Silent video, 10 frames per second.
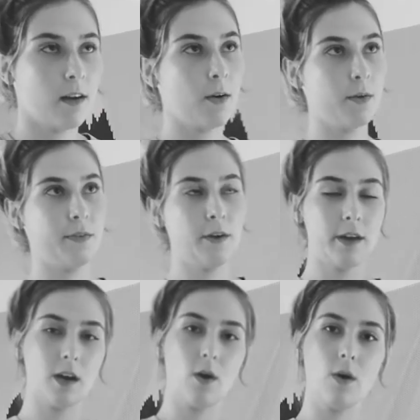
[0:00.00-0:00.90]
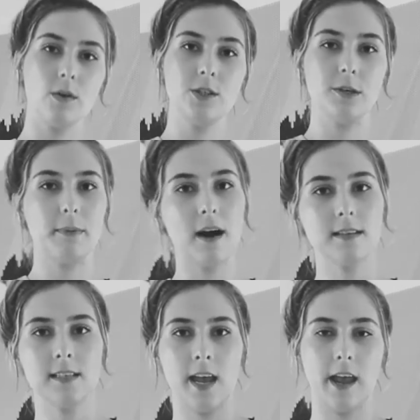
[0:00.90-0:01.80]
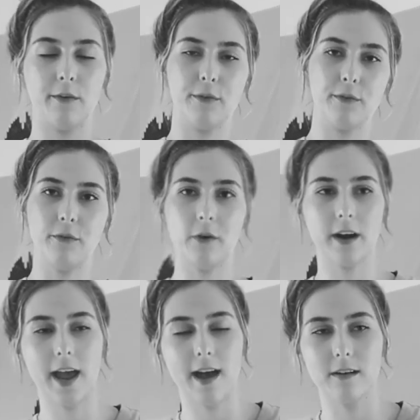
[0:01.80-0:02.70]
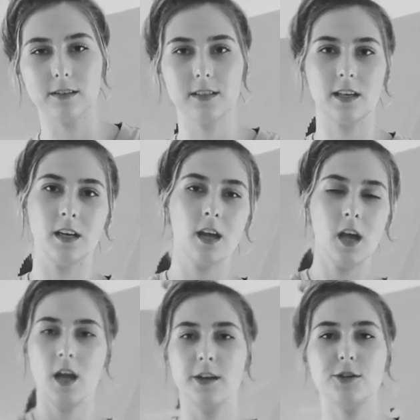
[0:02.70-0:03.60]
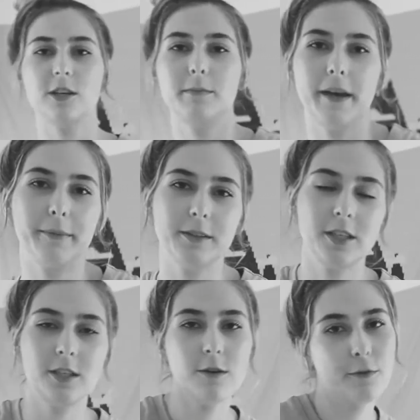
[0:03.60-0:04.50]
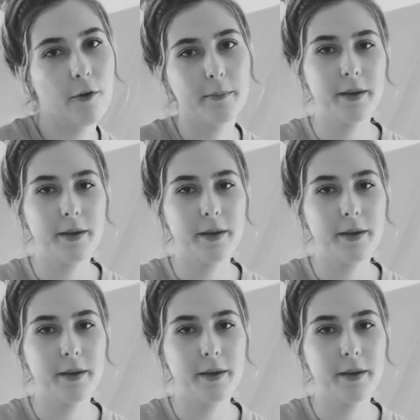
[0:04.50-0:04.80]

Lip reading: oh, if you can hold your passe for 4 counts, then you should be able to do 4